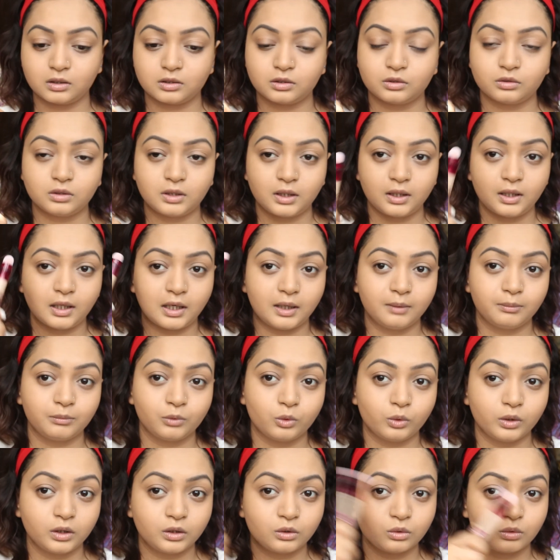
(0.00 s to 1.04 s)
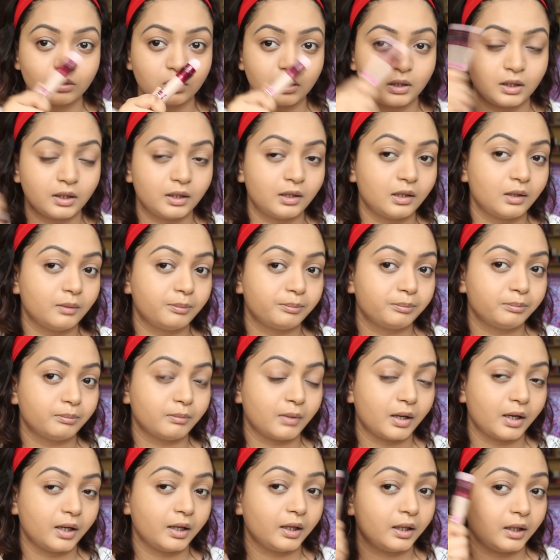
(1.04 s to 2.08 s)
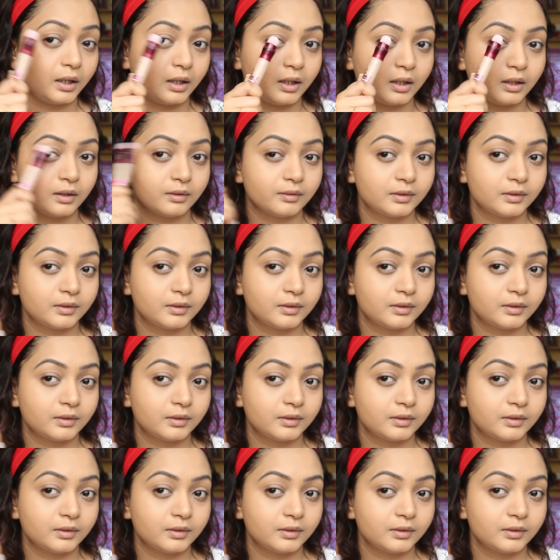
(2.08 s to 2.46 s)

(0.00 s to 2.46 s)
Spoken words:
Today I'm going to clear up my